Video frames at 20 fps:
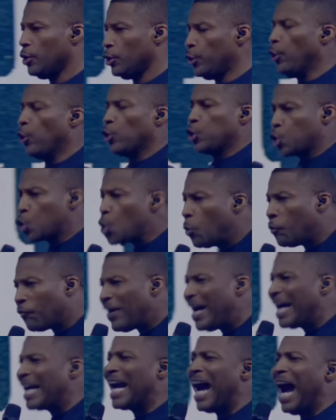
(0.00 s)
yo
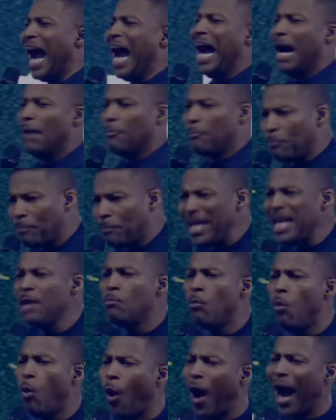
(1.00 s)
souvent gen un pile
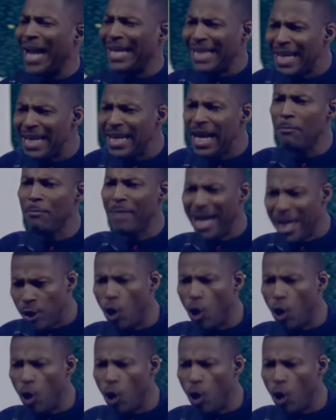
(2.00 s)
moyen nan men yo